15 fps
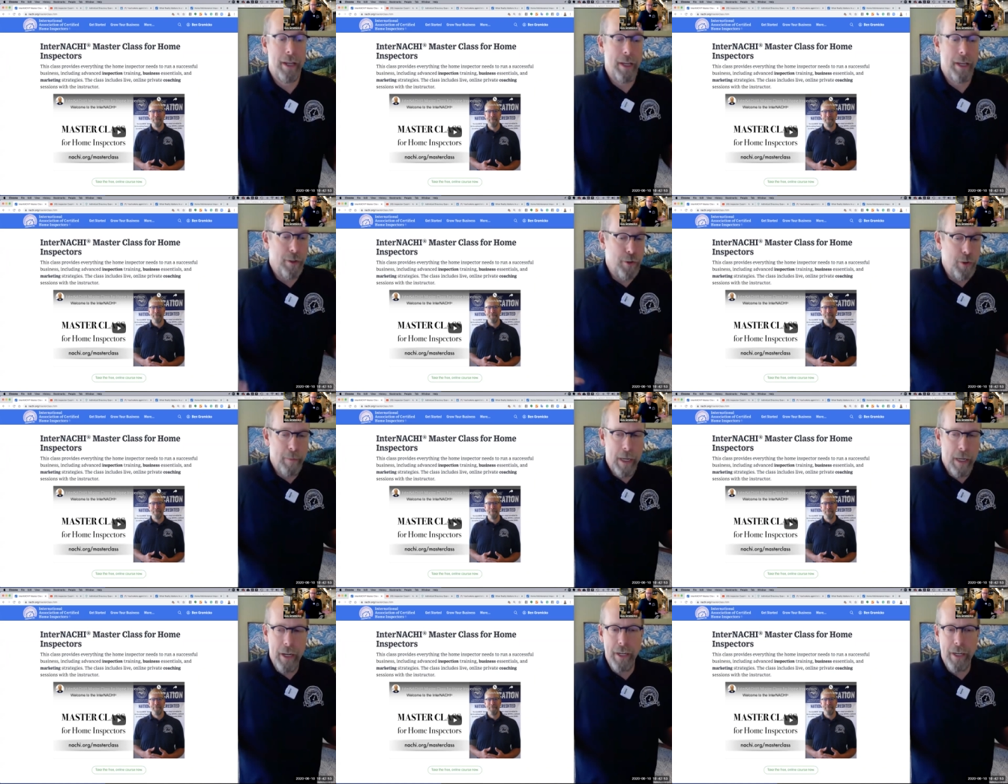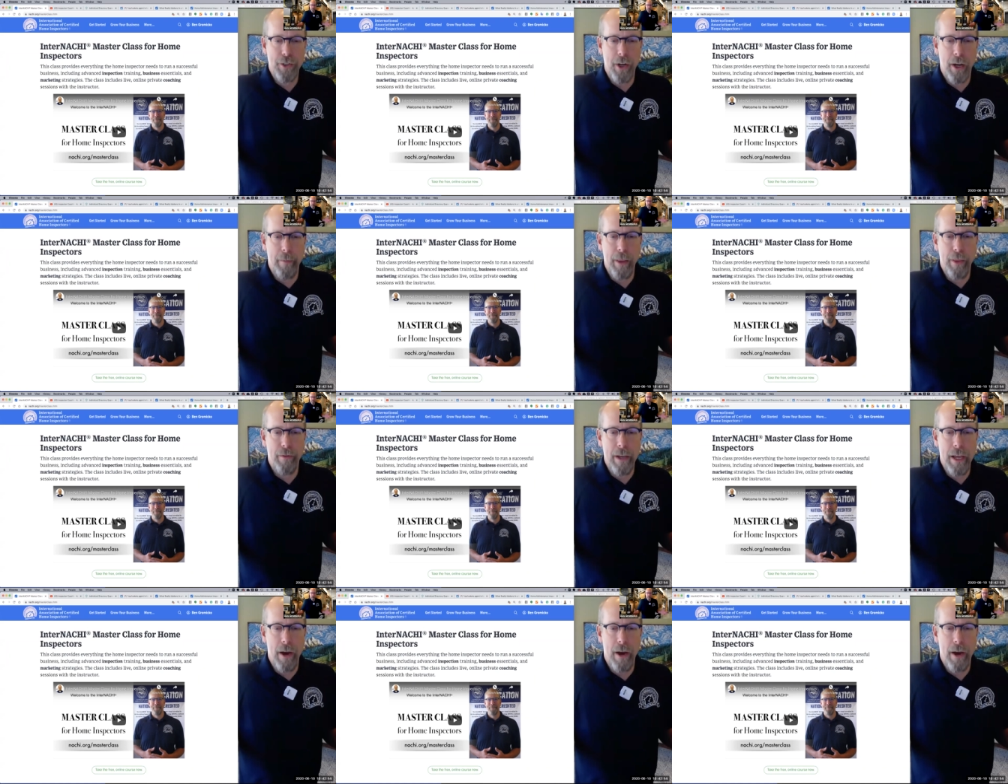do my next job in
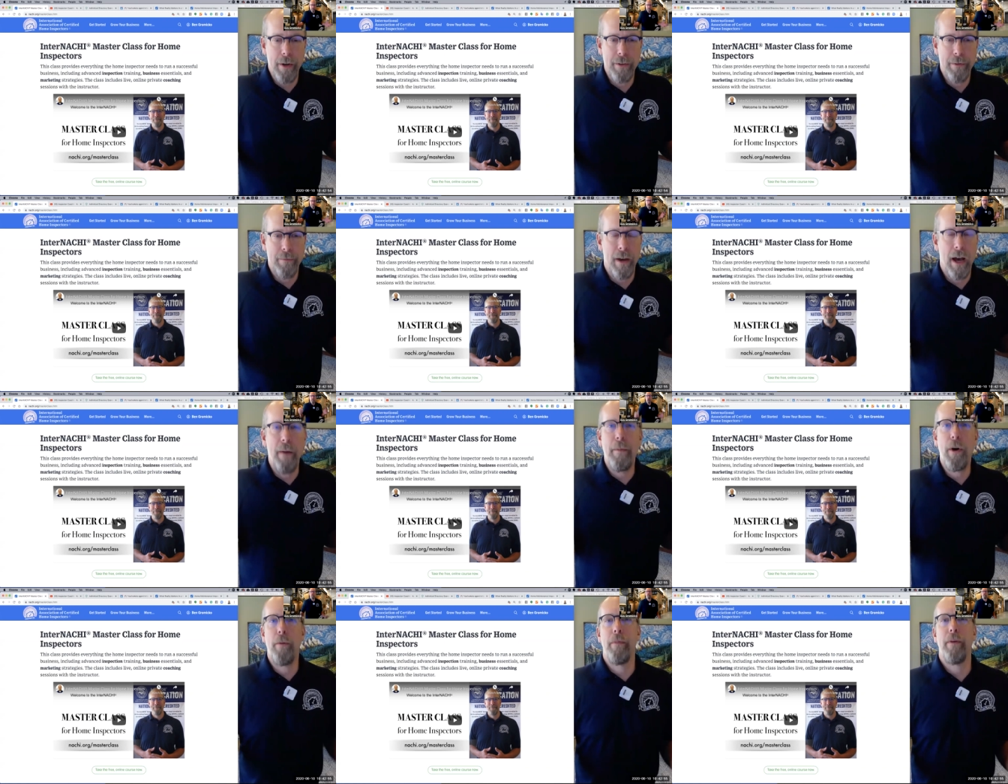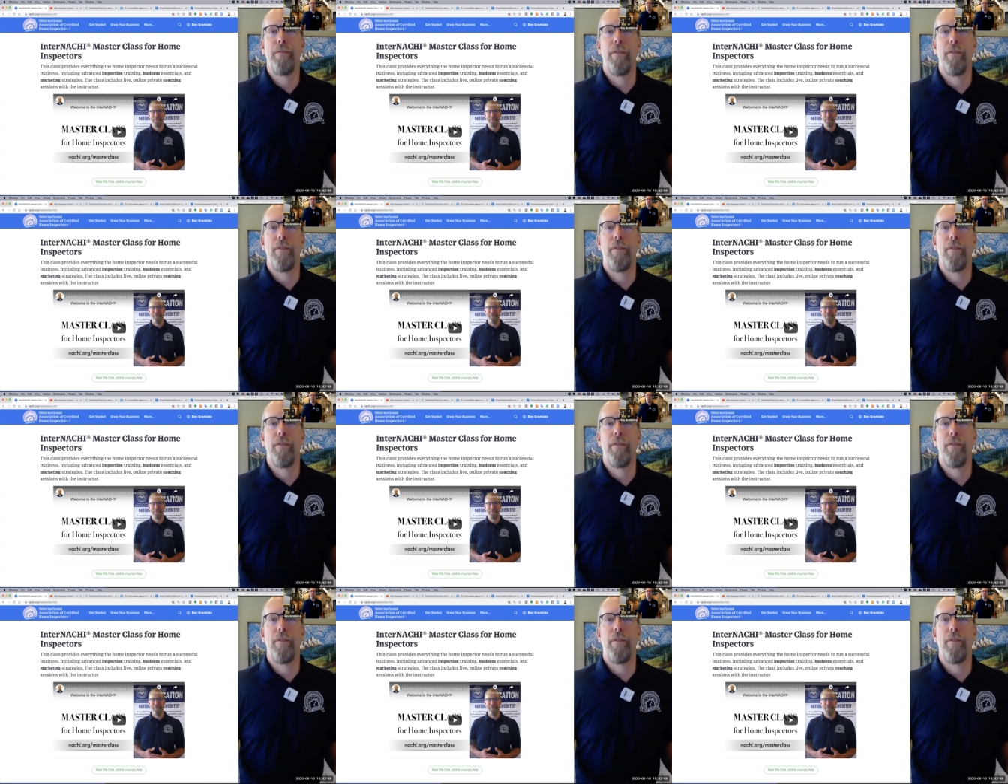three hours. I'm home before